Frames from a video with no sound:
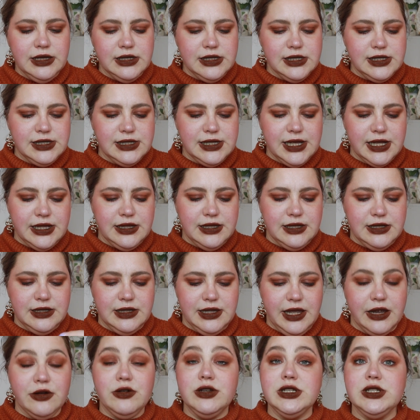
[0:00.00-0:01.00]
is that
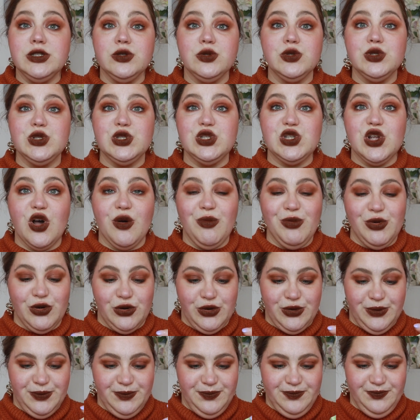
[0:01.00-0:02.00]
there is no
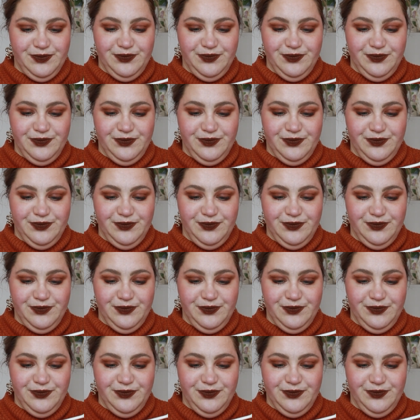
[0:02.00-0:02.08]
stopper.